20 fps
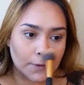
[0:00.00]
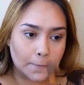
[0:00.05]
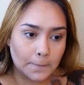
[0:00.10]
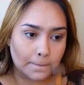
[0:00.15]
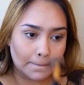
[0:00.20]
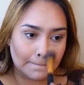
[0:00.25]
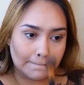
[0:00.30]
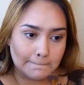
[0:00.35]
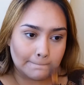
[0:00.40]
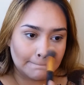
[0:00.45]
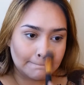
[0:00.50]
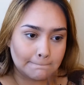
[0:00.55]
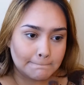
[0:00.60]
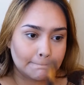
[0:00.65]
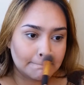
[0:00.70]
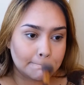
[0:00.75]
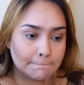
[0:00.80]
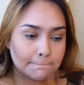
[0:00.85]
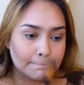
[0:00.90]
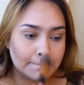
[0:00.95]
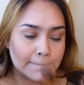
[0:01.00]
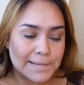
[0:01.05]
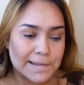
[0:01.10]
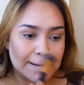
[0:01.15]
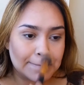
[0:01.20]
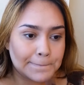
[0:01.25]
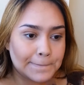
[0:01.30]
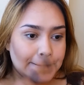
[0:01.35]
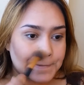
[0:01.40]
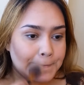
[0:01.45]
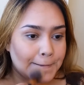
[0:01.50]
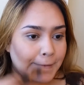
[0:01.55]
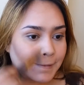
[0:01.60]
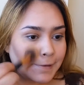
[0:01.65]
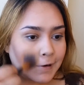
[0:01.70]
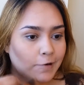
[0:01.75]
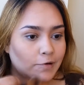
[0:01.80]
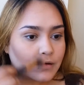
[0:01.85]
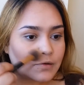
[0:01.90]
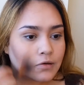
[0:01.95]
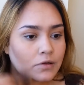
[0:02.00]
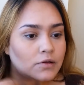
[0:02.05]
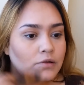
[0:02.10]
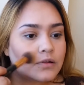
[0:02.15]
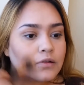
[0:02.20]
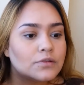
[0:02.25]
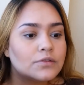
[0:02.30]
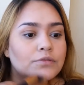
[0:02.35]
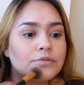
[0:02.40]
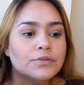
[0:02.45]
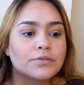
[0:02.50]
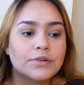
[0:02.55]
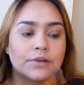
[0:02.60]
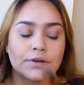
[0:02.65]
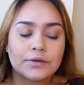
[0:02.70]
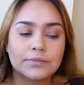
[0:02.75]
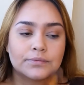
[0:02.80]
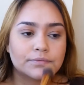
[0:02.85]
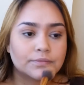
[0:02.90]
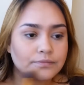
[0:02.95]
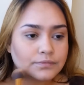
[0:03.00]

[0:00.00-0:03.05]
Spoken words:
I'm going to bring that down all through here.